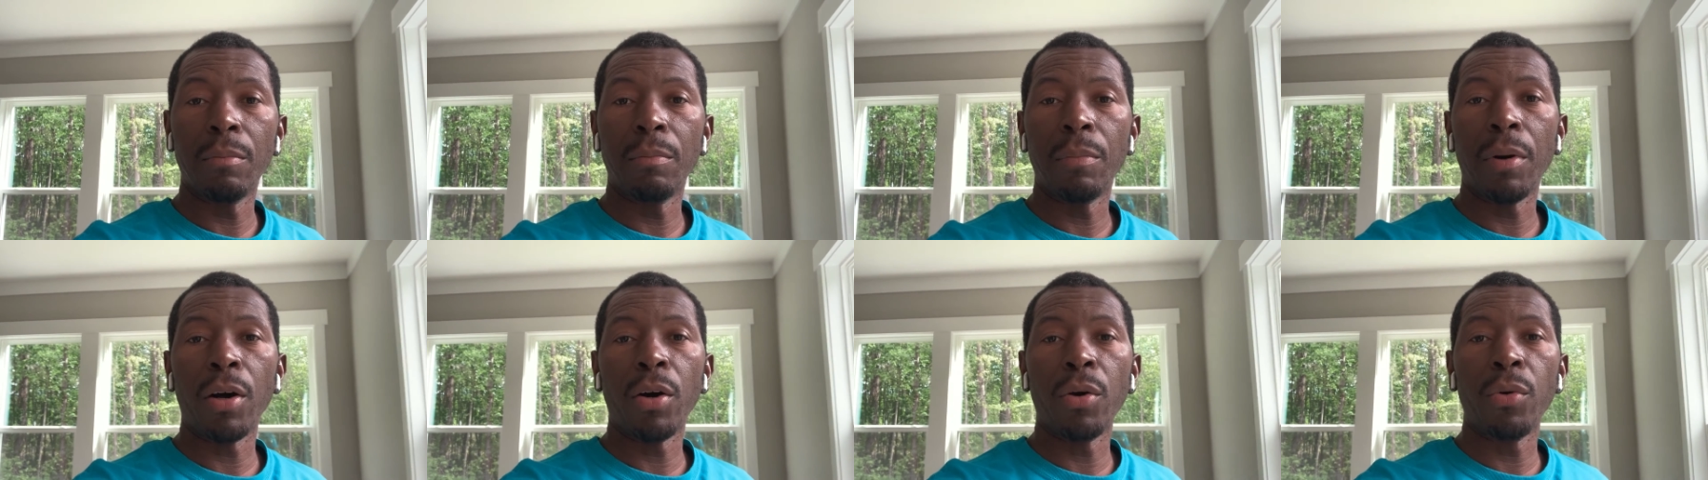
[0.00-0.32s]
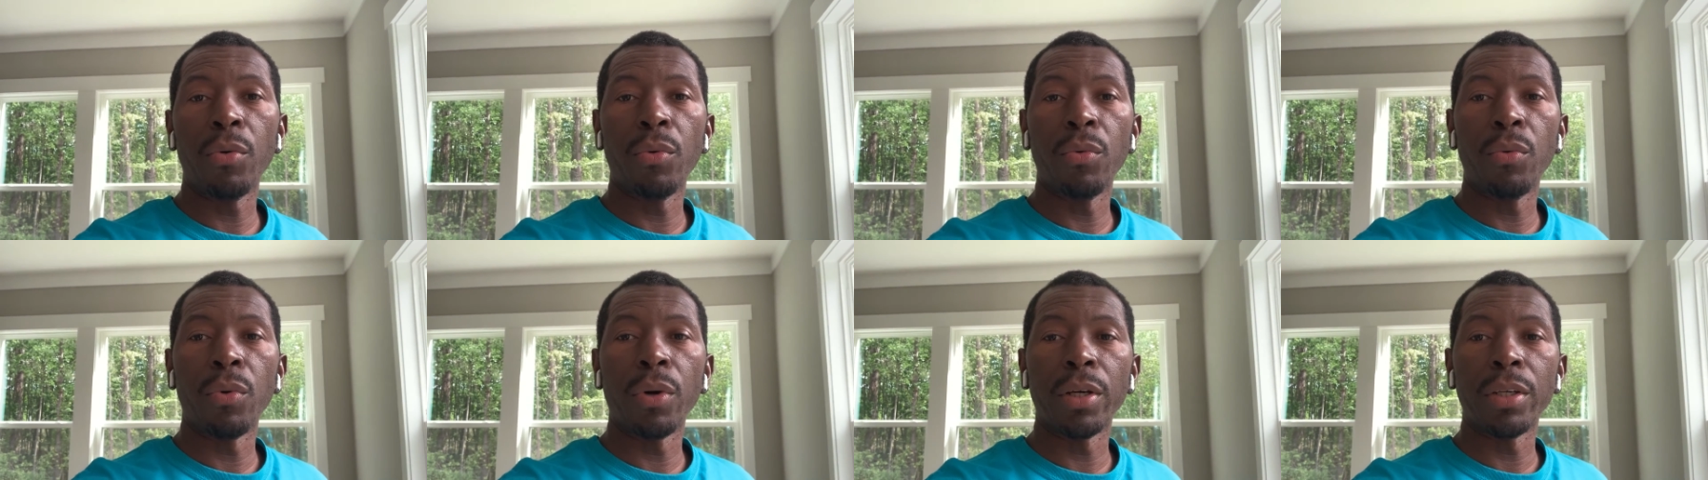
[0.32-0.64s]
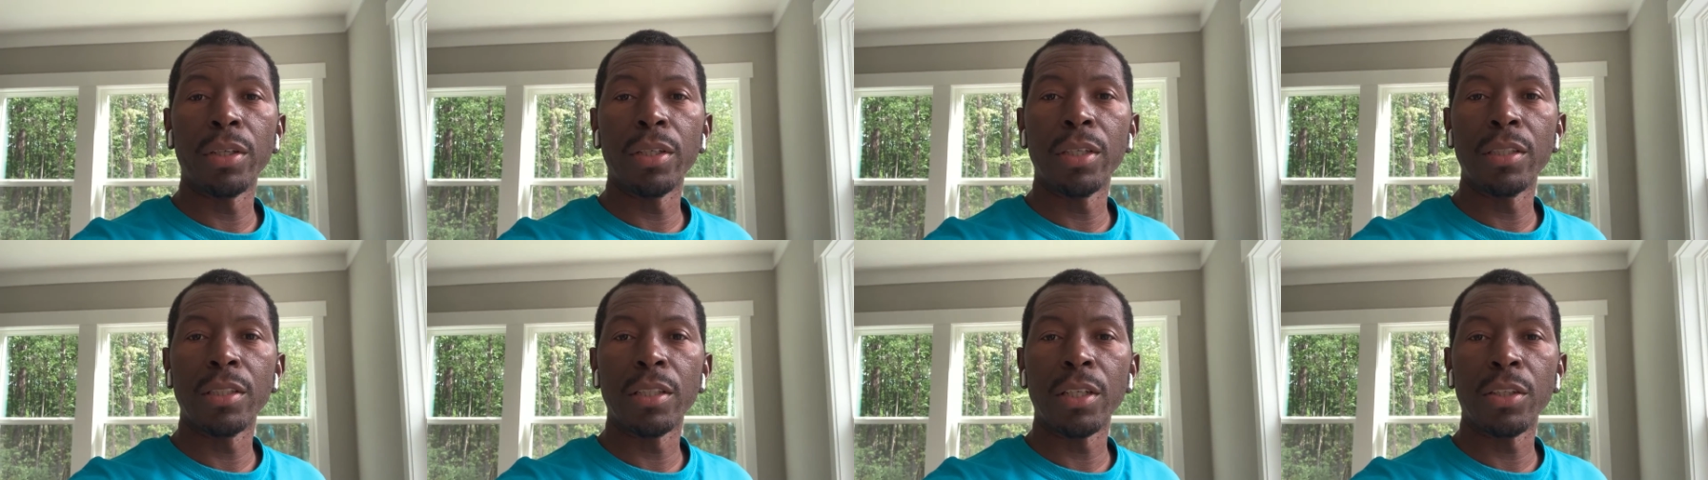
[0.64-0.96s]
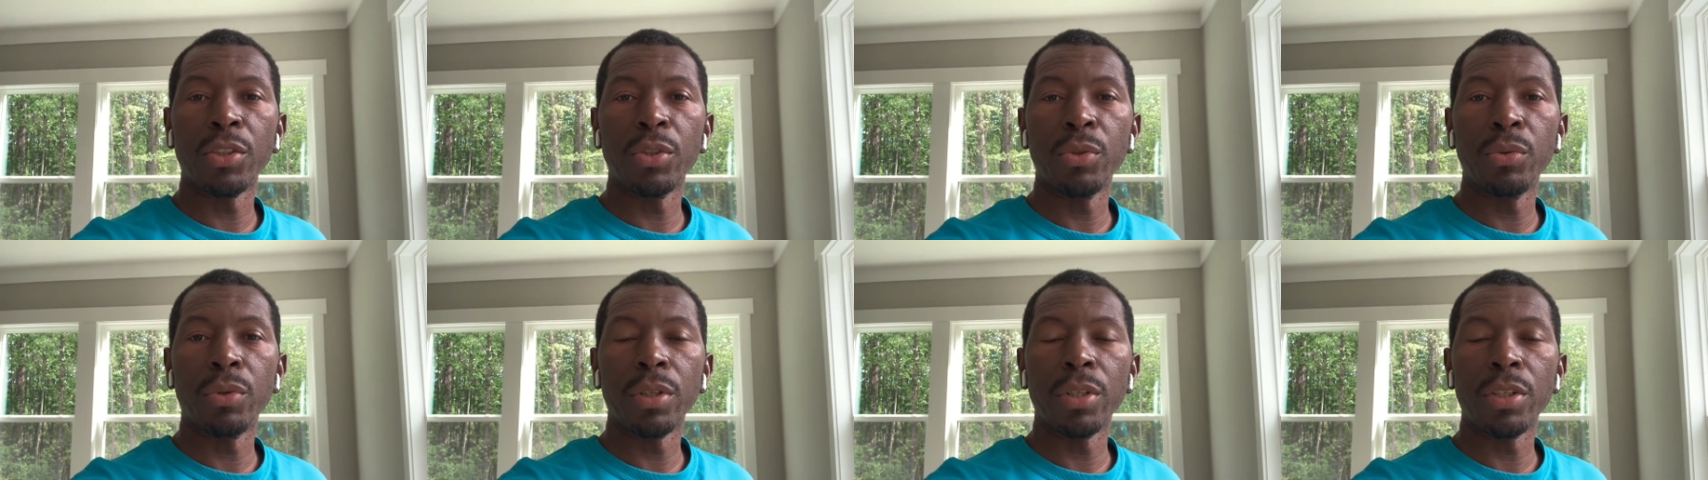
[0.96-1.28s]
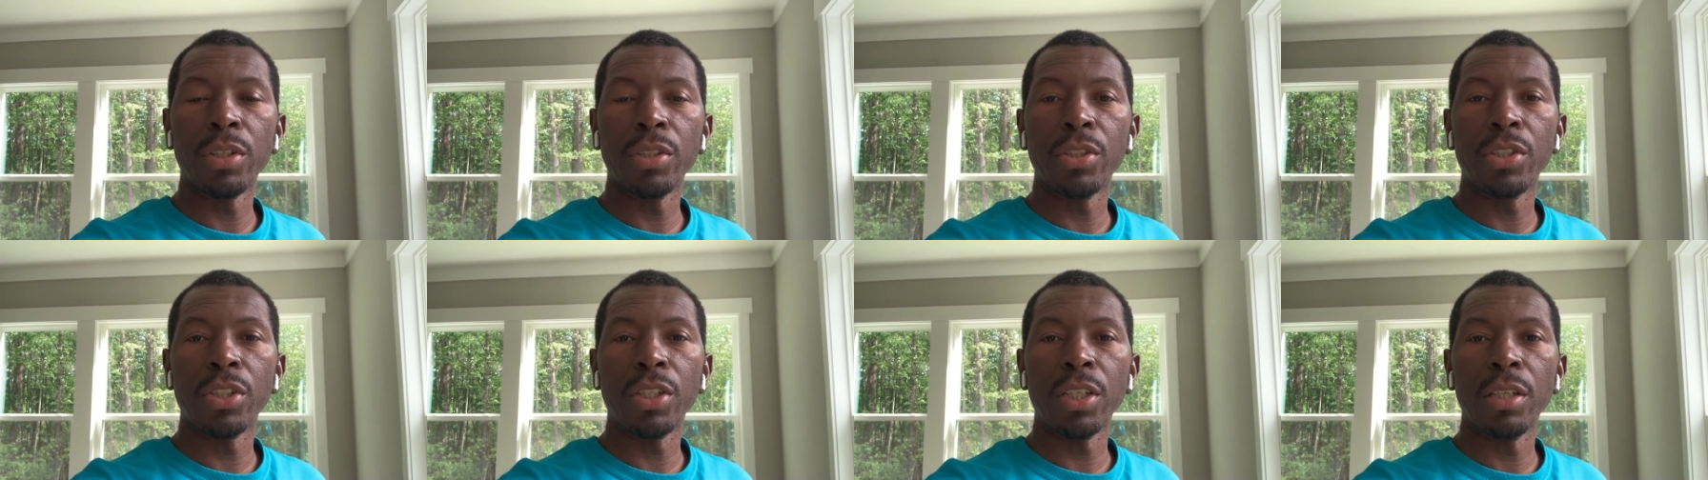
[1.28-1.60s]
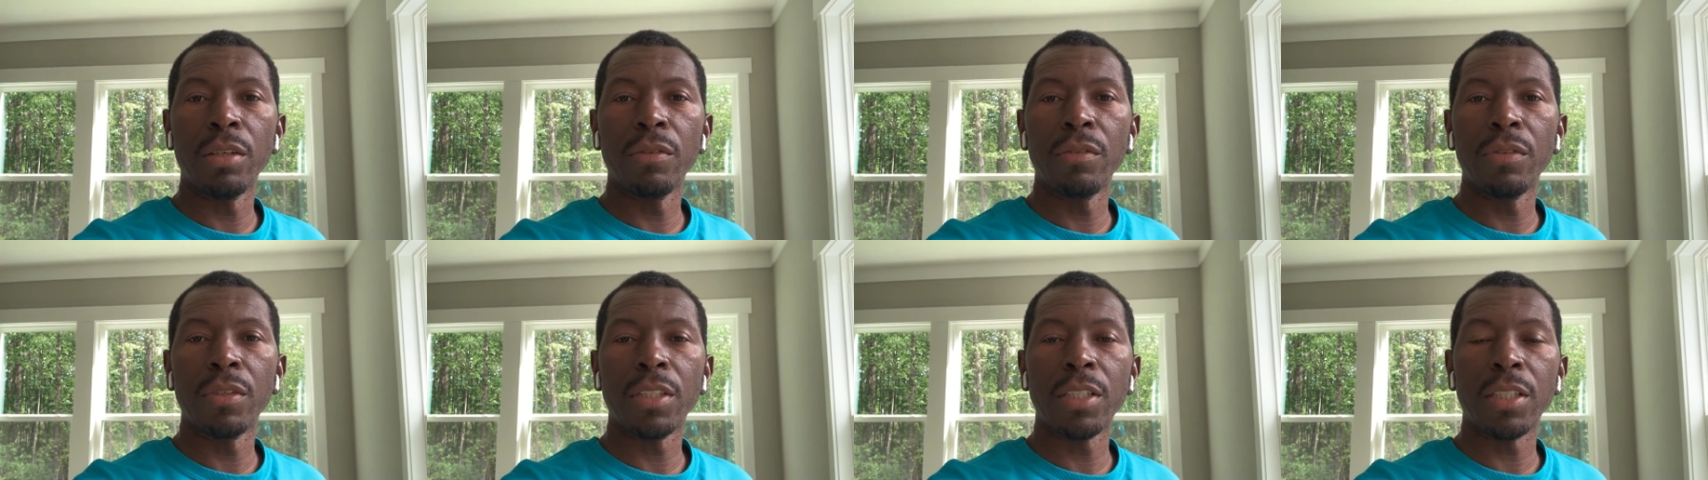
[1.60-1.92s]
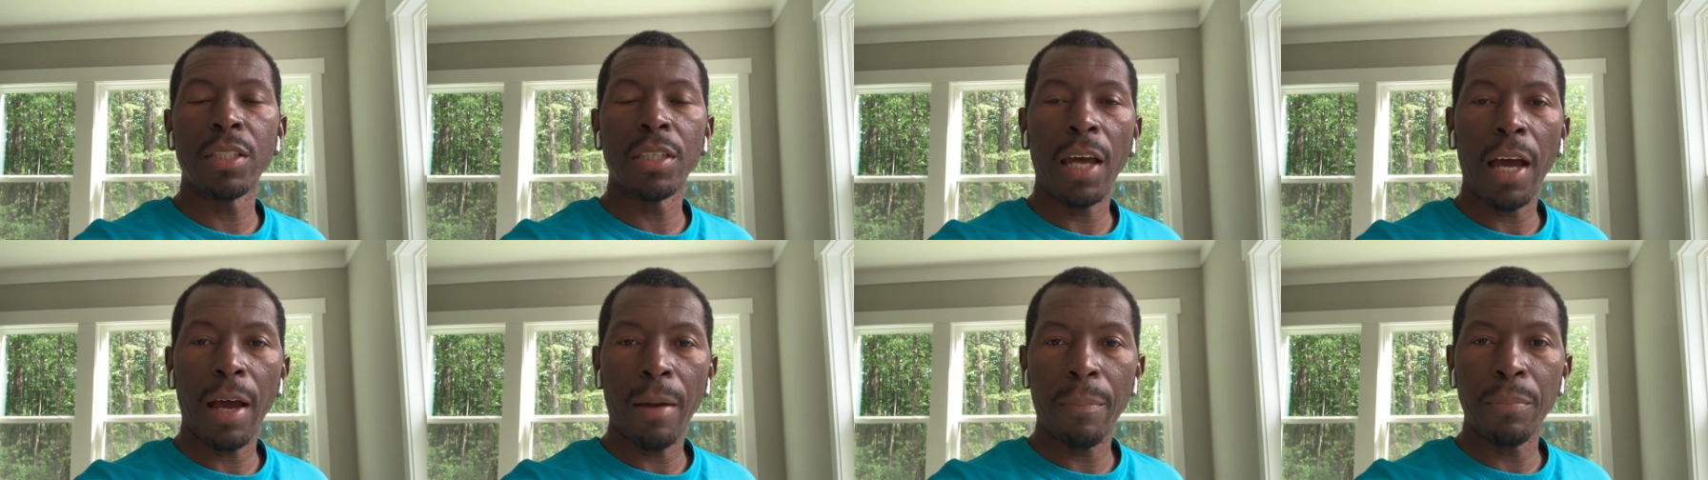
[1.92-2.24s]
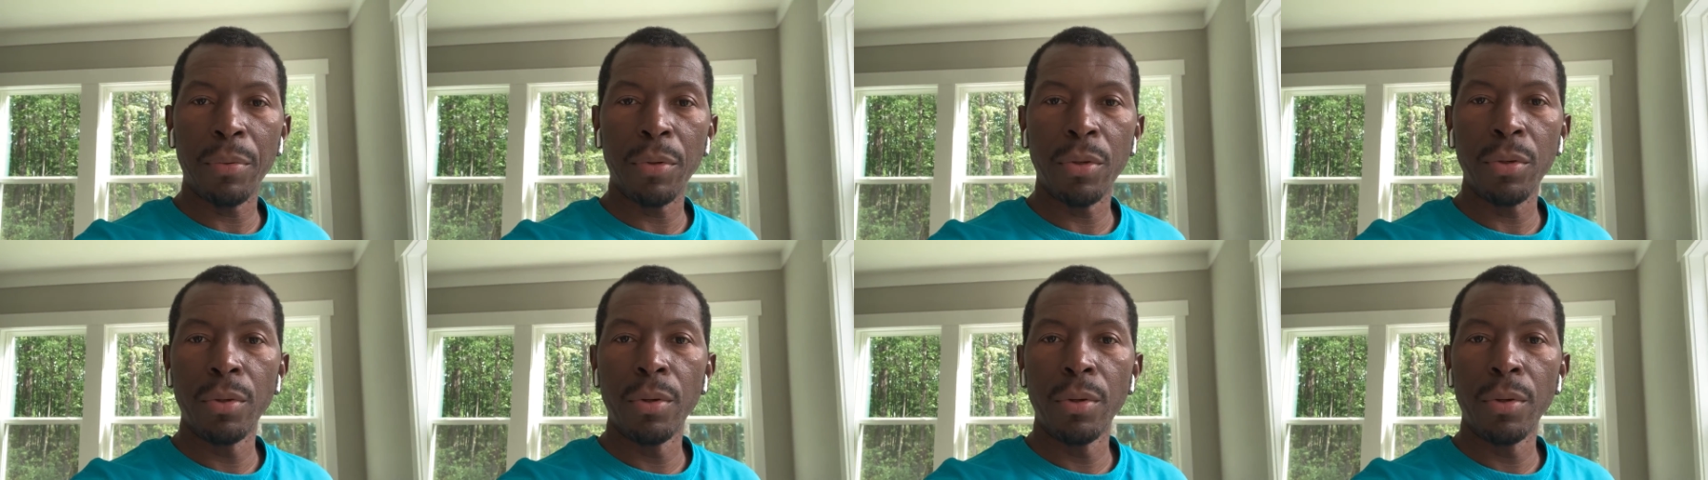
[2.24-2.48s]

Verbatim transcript: about what it is that you want to achieve stop